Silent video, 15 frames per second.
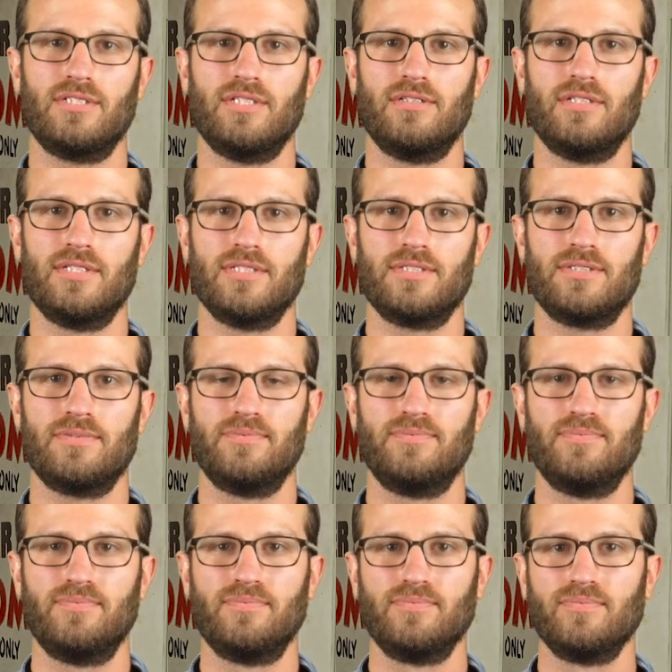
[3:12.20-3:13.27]
series.
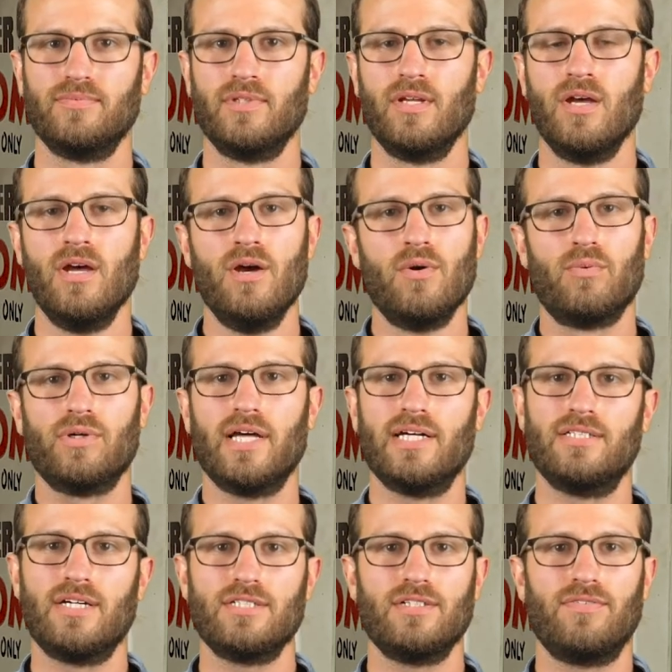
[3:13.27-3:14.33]
Well,
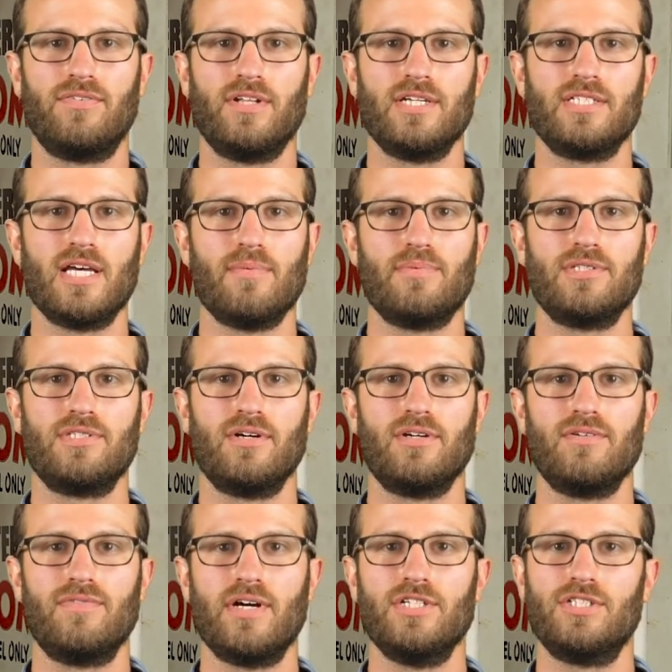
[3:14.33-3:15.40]
that does it for this
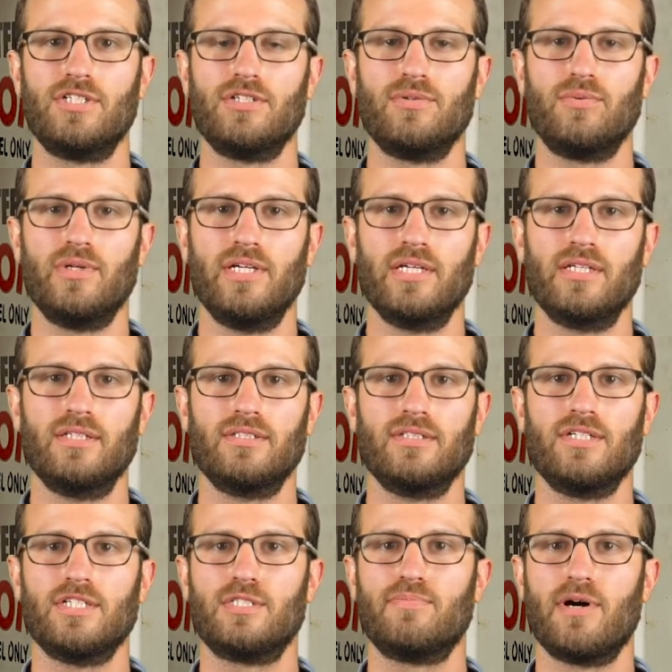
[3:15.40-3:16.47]
episode of Engine of the Week.
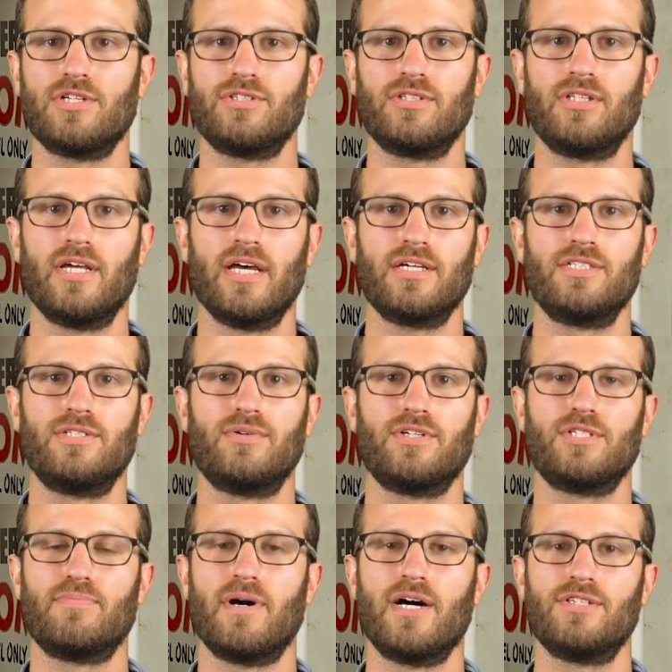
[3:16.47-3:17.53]
A special thanks to our
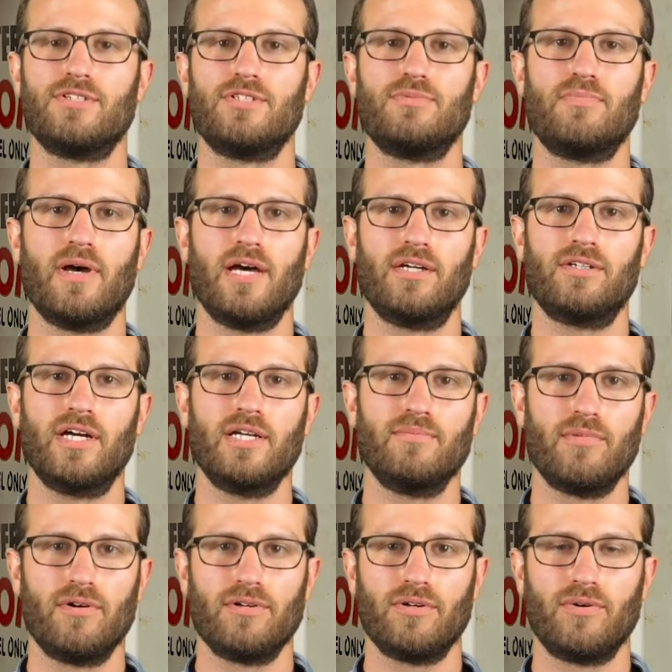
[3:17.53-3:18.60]
sponsors PennGrade
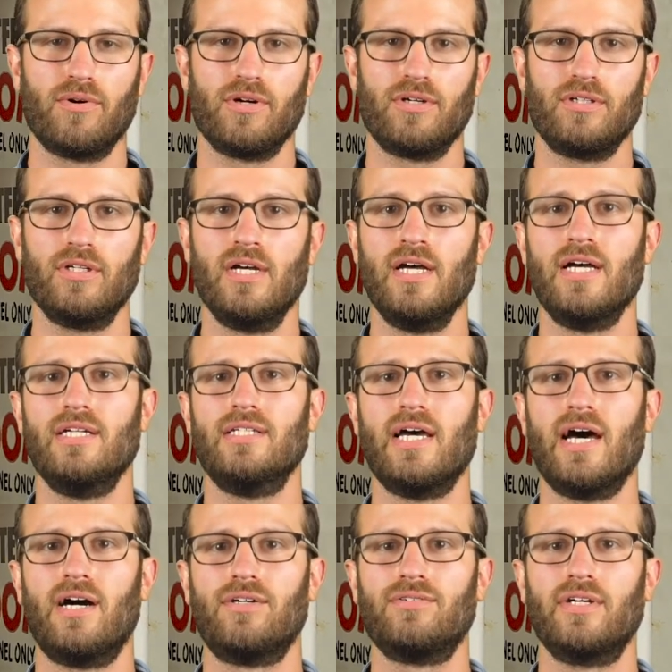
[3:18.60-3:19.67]
Motor Oil and
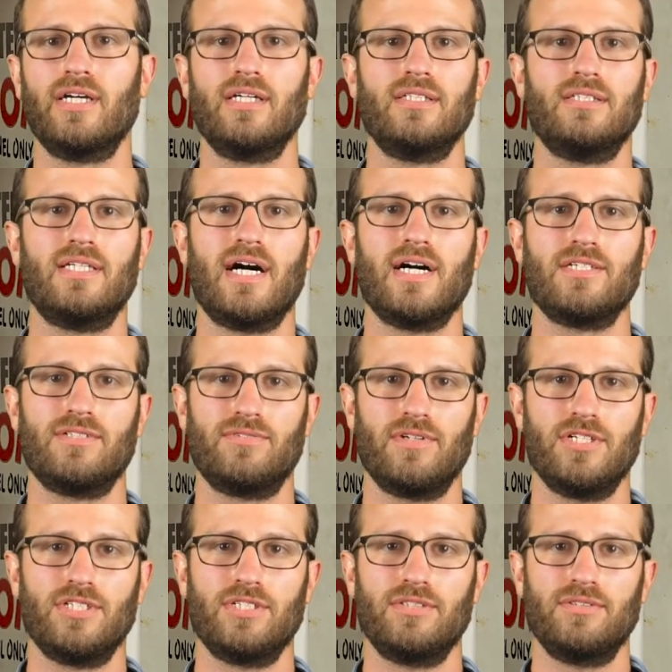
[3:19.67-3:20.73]
Elring Das
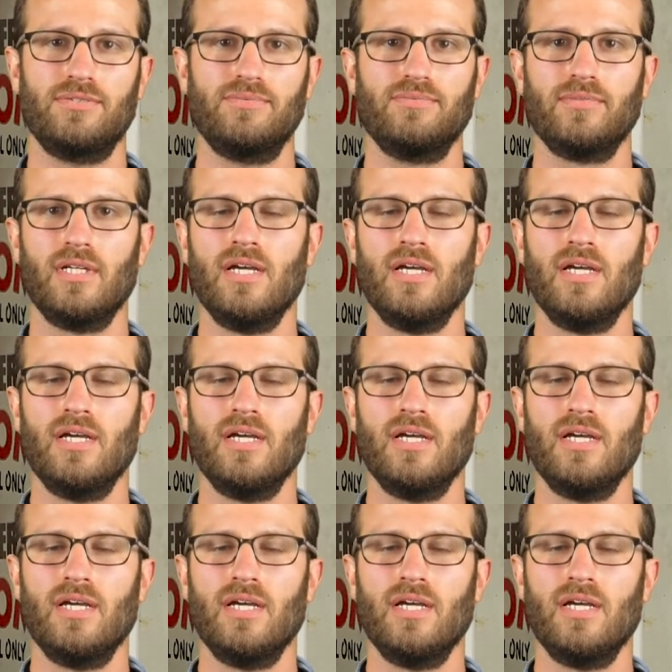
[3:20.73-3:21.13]
Original.